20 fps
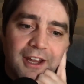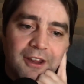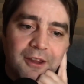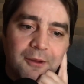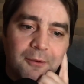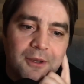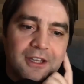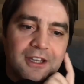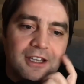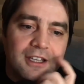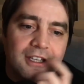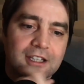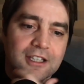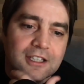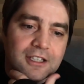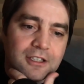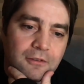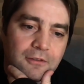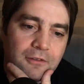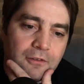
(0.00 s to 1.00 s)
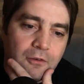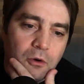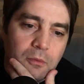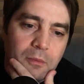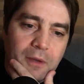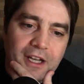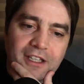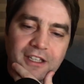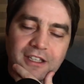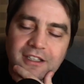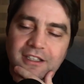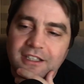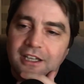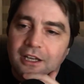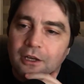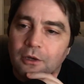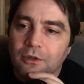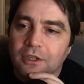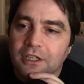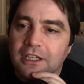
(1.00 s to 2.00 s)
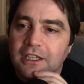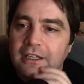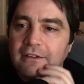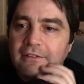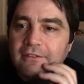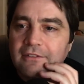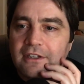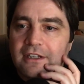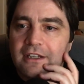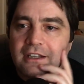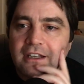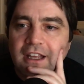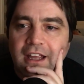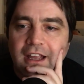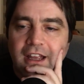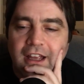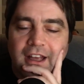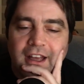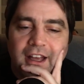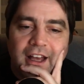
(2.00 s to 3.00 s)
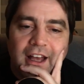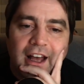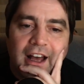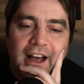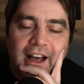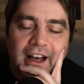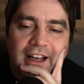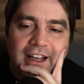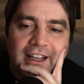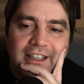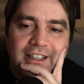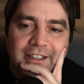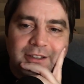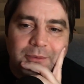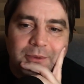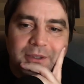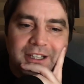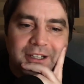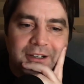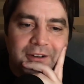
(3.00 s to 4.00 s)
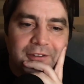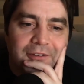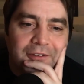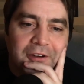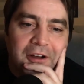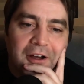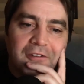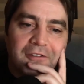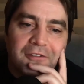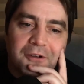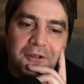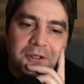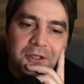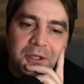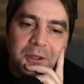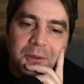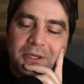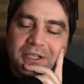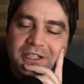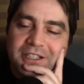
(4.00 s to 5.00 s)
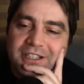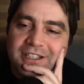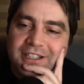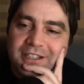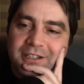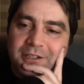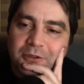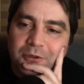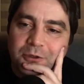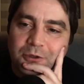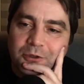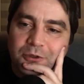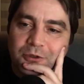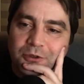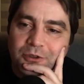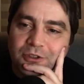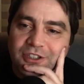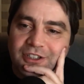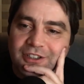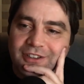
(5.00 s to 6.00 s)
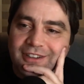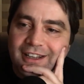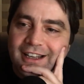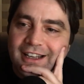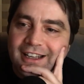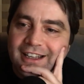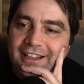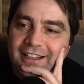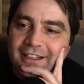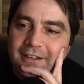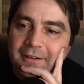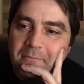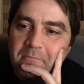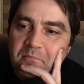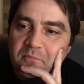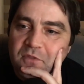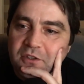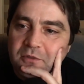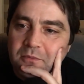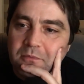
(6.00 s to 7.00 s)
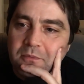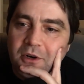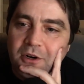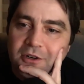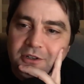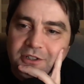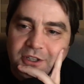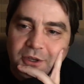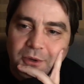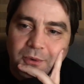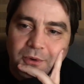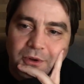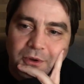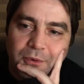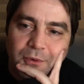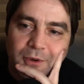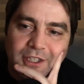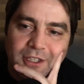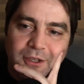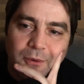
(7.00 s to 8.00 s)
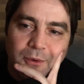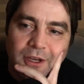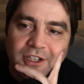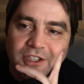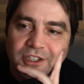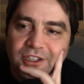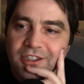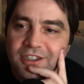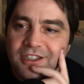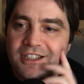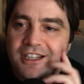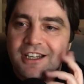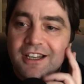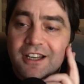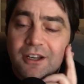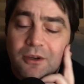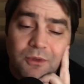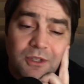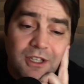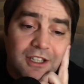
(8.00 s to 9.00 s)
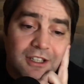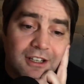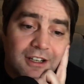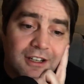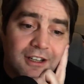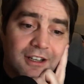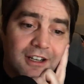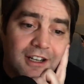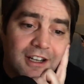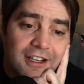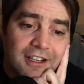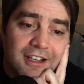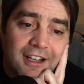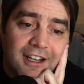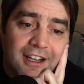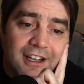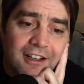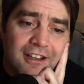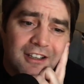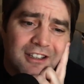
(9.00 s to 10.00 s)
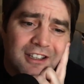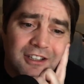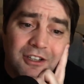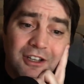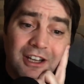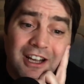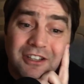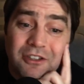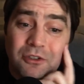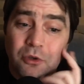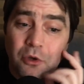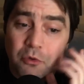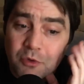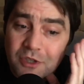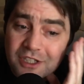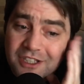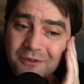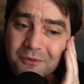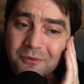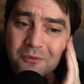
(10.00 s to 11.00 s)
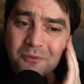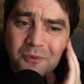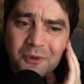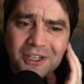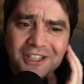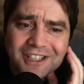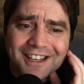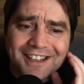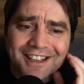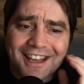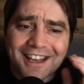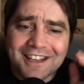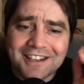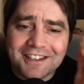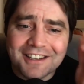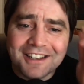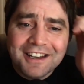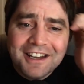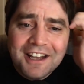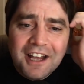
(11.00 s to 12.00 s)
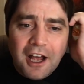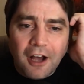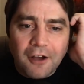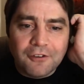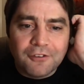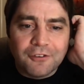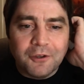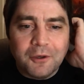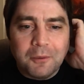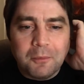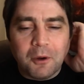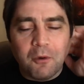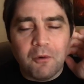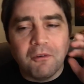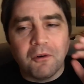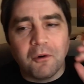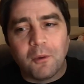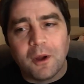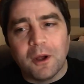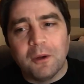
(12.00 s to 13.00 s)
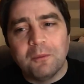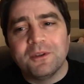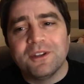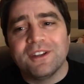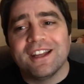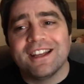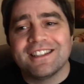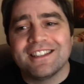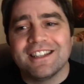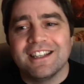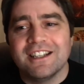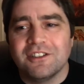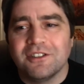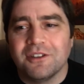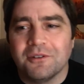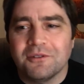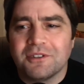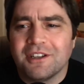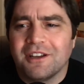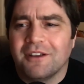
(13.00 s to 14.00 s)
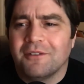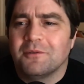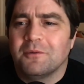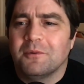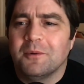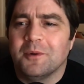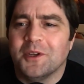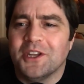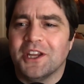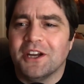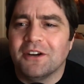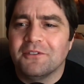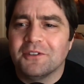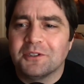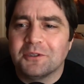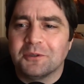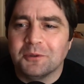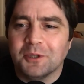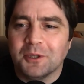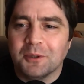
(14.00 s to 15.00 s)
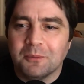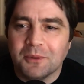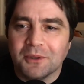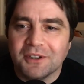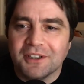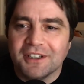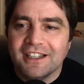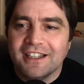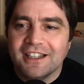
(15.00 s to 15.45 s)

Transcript: the way they sort of formatted and set out the evening. And we did a fun quiz, Two Truths and a Lie, and some Mars quiz questions. We did had to do a reading. Again, I was feeling a bit overwhelmed at that stage. I was a wee bit nervous doing it, but